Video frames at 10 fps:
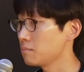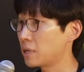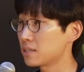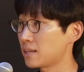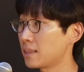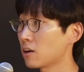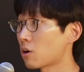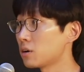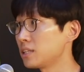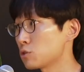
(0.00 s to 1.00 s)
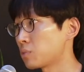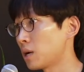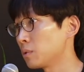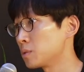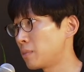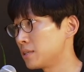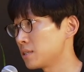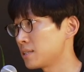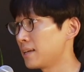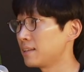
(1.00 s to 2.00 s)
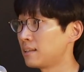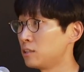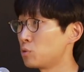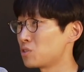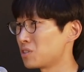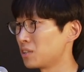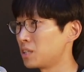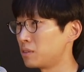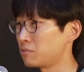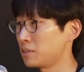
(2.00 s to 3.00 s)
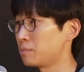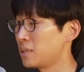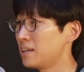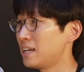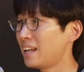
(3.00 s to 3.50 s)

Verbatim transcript: Because I think hard edge problem spaces, I think the intuition is a little bit flipped.